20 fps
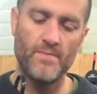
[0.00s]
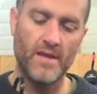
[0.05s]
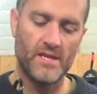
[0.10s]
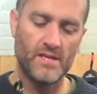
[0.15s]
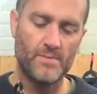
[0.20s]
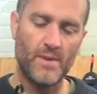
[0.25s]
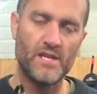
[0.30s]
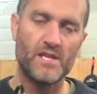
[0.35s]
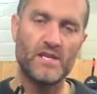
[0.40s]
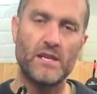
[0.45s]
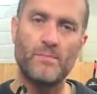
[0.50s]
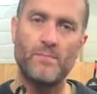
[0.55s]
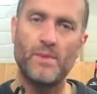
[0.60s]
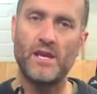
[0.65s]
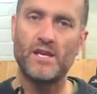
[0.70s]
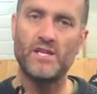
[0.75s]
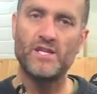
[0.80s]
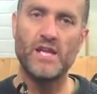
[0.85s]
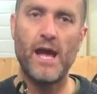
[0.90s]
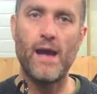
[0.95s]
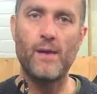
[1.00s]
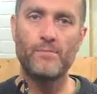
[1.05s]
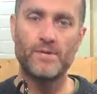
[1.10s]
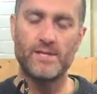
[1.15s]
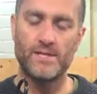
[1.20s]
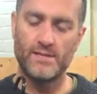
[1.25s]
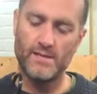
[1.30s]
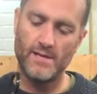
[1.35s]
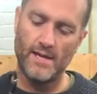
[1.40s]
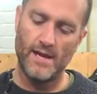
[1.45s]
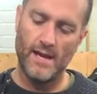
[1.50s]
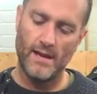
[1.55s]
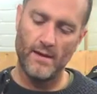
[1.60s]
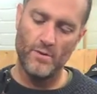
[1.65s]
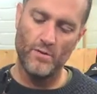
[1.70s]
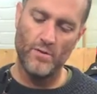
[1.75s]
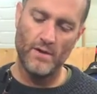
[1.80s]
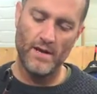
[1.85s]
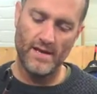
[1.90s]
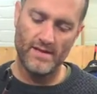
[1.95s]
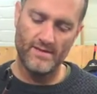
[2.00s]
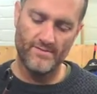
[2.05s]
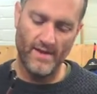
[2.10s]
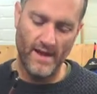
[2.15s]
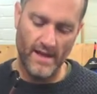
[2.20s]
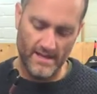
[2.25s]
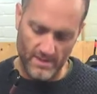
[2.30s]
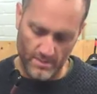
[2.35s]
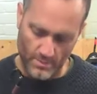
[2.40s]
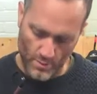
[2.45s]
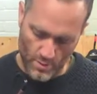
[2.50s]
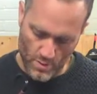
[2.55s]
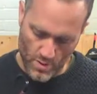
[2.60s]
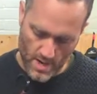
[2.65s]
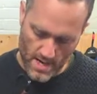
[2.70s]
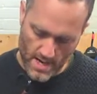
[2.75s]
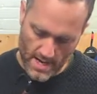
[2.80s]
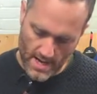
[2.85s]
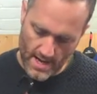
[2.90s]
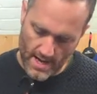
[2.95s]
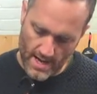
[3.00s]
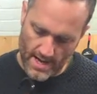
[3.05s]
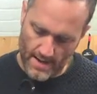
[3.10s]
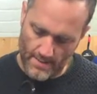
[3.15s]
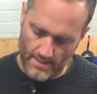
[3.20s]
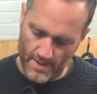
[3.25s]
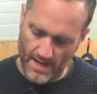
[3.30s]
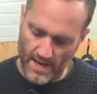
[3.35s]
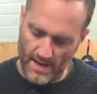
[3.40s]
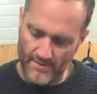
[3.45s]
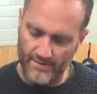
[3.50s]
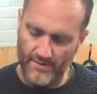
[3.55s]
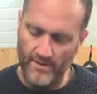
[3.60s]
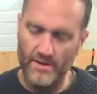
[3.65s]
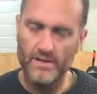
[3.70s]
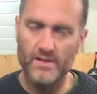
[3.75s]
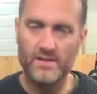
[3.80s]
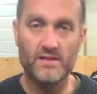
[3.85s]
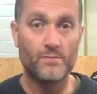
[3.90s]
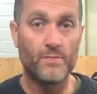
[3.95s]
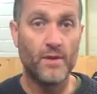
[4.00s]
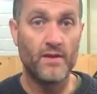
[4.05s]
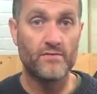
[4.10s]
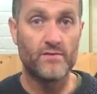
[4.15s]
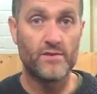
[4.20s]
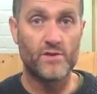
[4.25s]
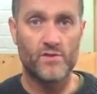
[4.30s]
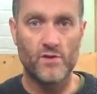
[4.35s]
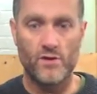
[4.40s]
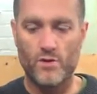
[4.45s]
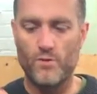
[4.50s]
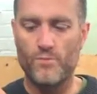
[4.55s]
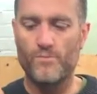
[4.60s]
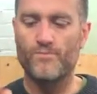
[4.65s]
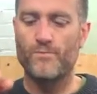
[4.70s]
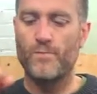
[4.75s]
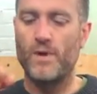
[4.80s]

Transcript: especially bigger chaps who are less flexible can find this a bit of a struggle.